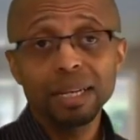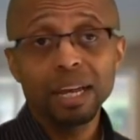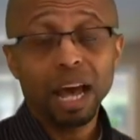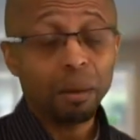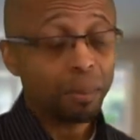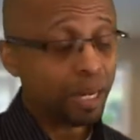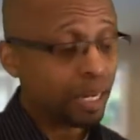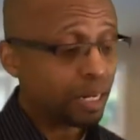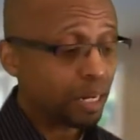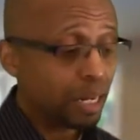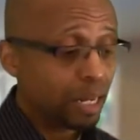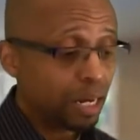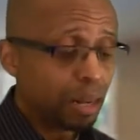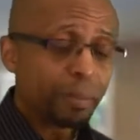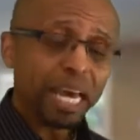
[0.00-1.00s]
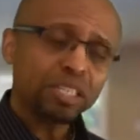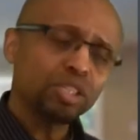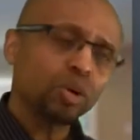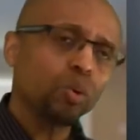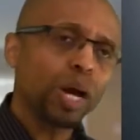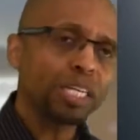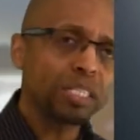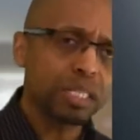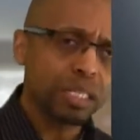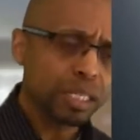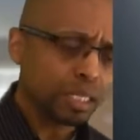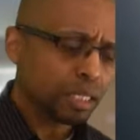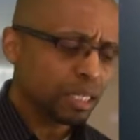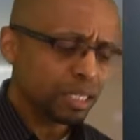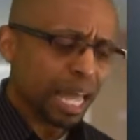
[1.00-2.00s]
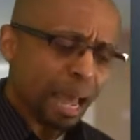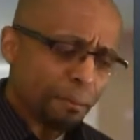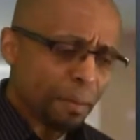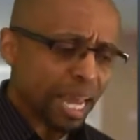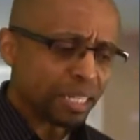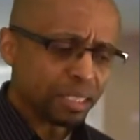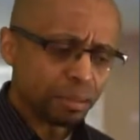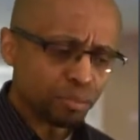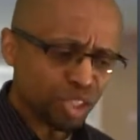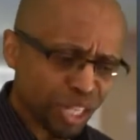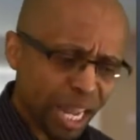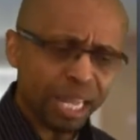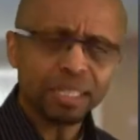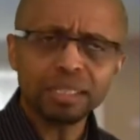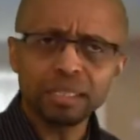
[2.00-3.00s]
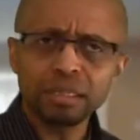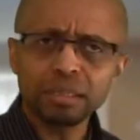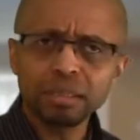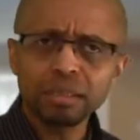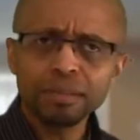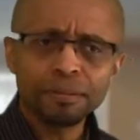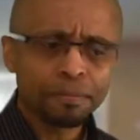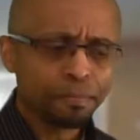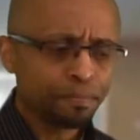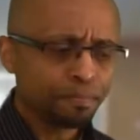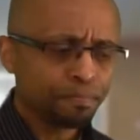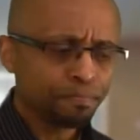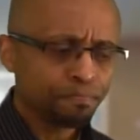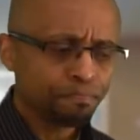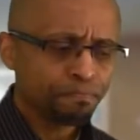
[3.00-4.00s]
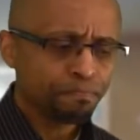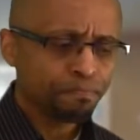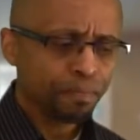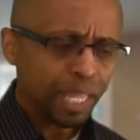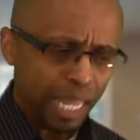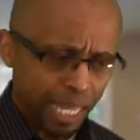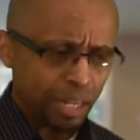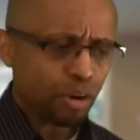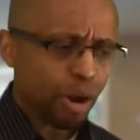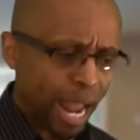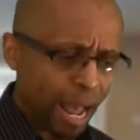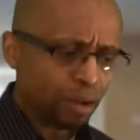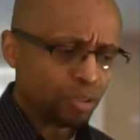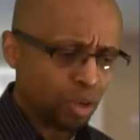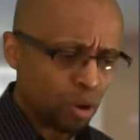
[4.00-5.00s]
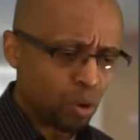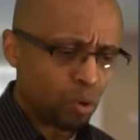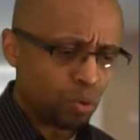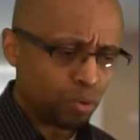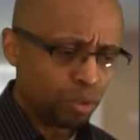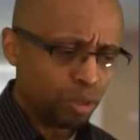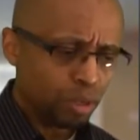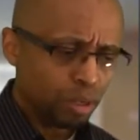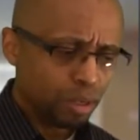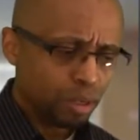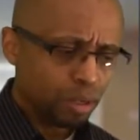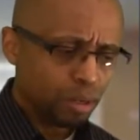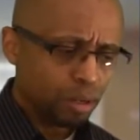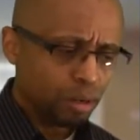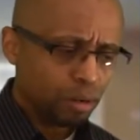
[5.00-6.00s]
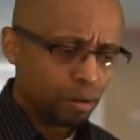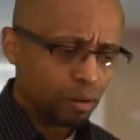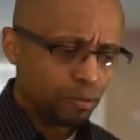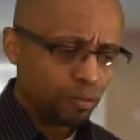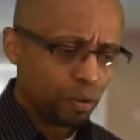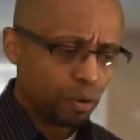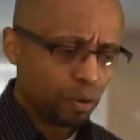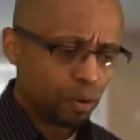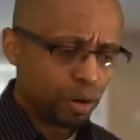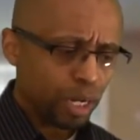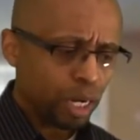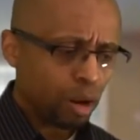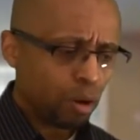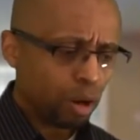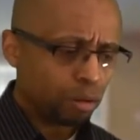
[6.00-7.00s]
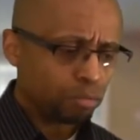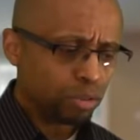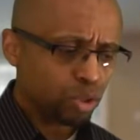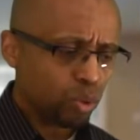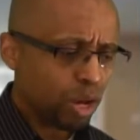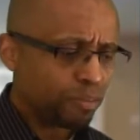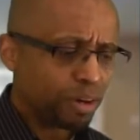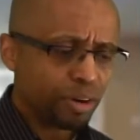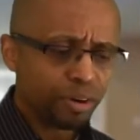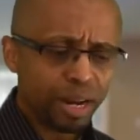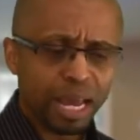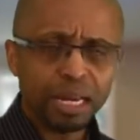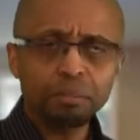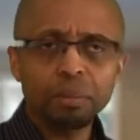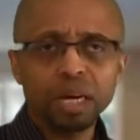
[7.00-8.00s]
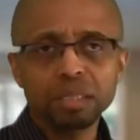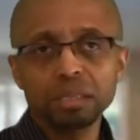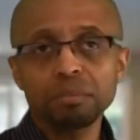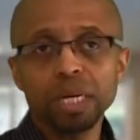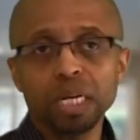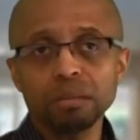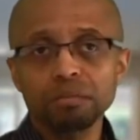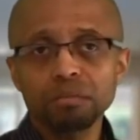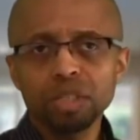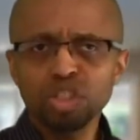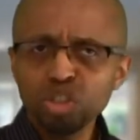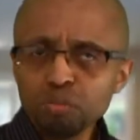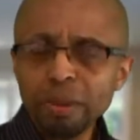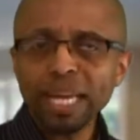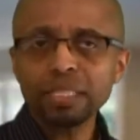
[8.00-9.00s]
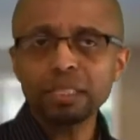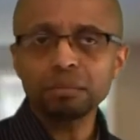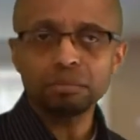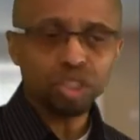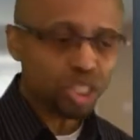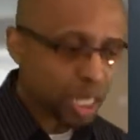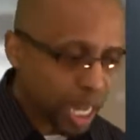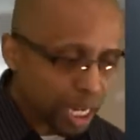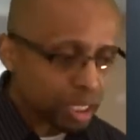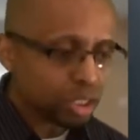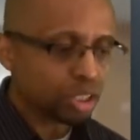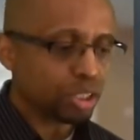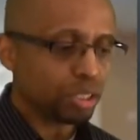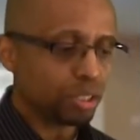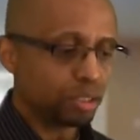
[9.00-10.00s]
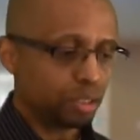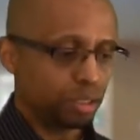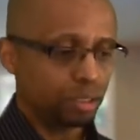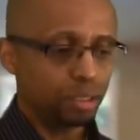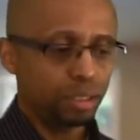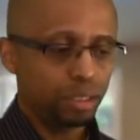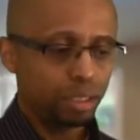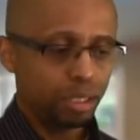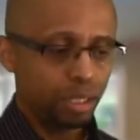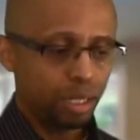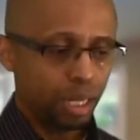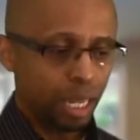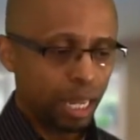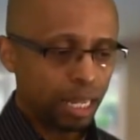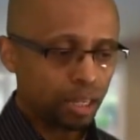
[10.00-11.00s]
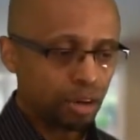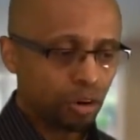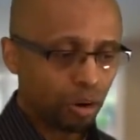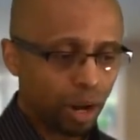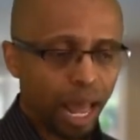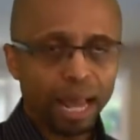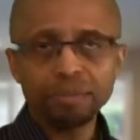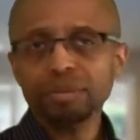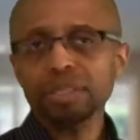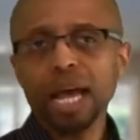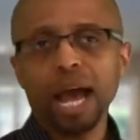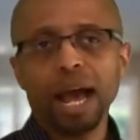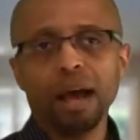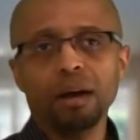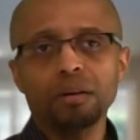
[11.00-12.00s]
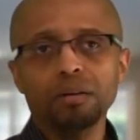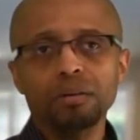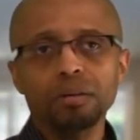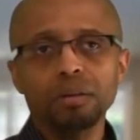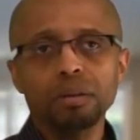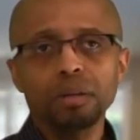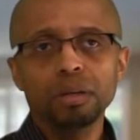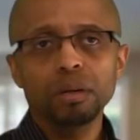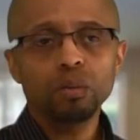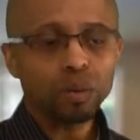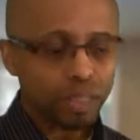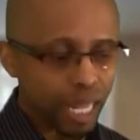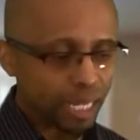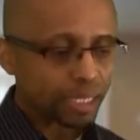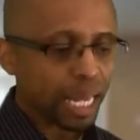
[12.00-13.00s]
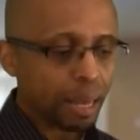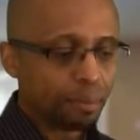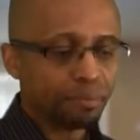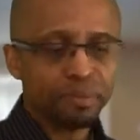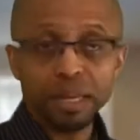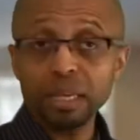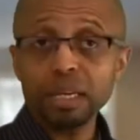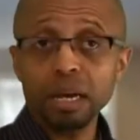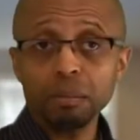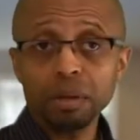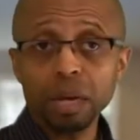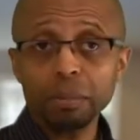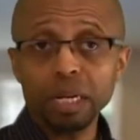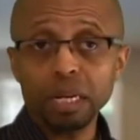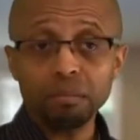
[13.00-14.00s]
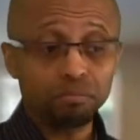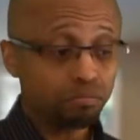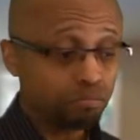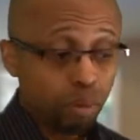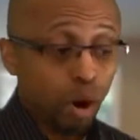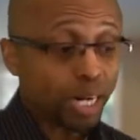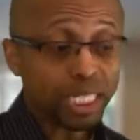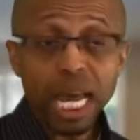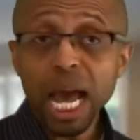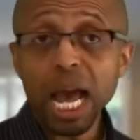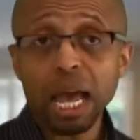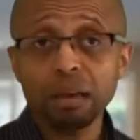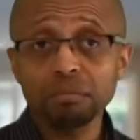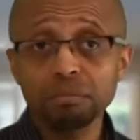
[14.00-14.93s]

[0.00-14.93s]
I mean, let me ask you a question. Could that make some changes in your household for, $1,290 a month? Could you make some changes in your lifestyle with that type of income coming in? Part-time.